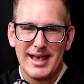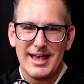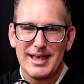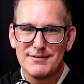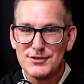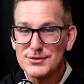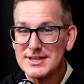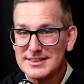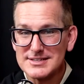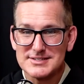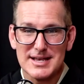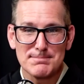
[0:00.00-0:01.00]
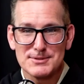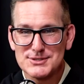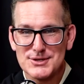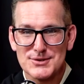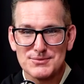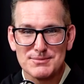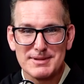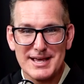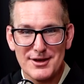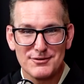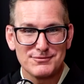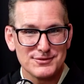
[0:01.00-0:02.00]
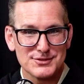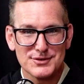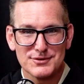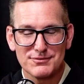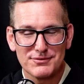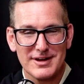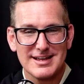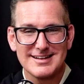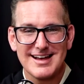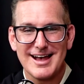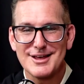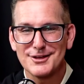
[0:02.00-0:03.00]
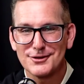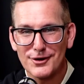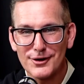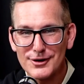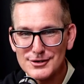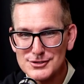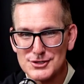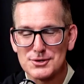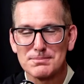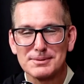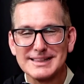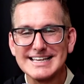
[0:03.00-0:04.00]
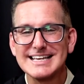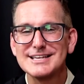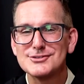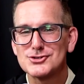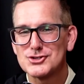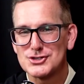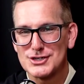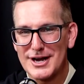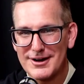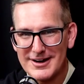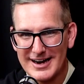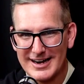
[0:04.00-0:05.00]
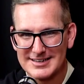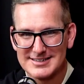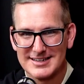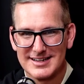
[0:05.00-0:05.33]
If you think this episode would be helpful to a friend, I encourage you, please share it.